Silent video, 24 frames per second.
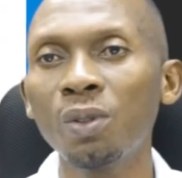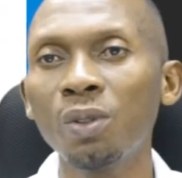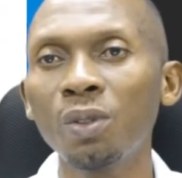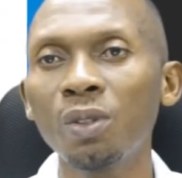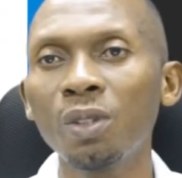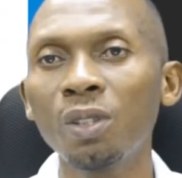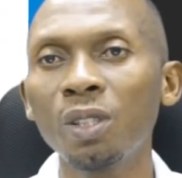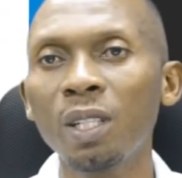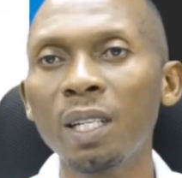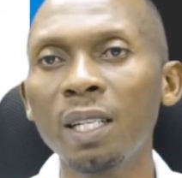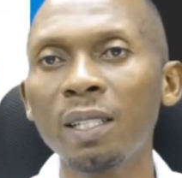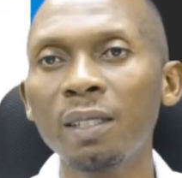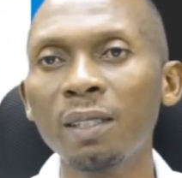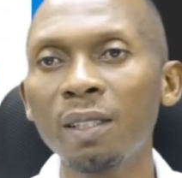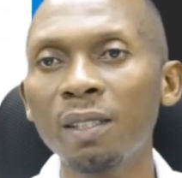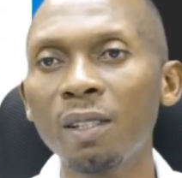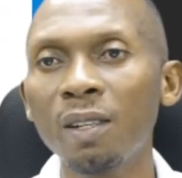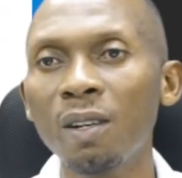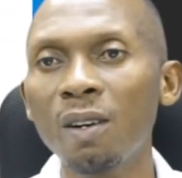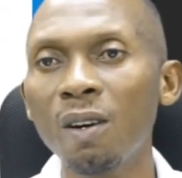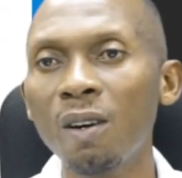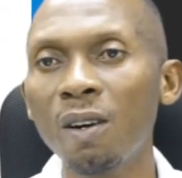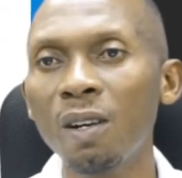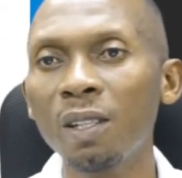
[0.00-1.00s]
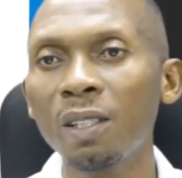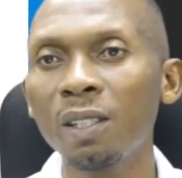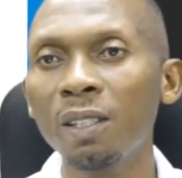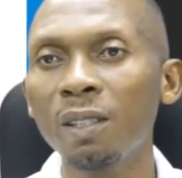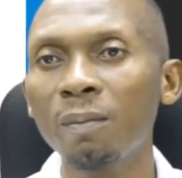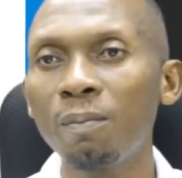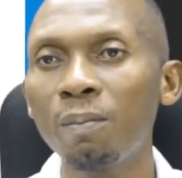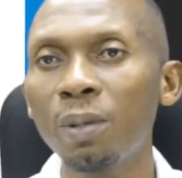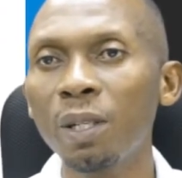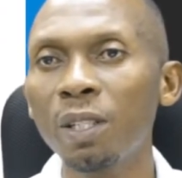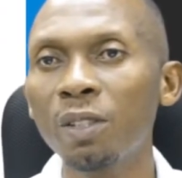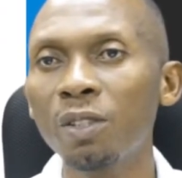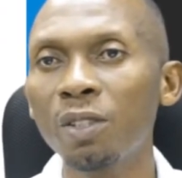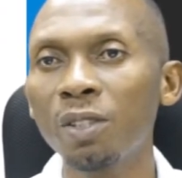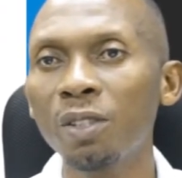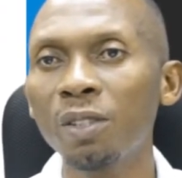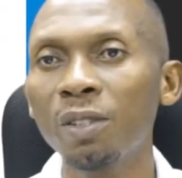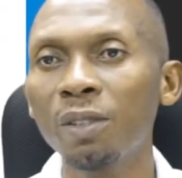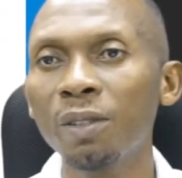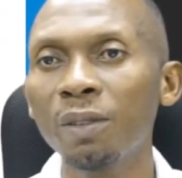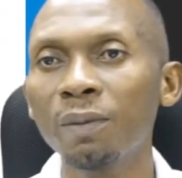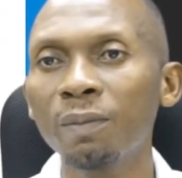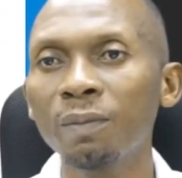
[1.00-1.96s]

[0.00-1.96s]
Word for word: So you can see the gourd in the picture.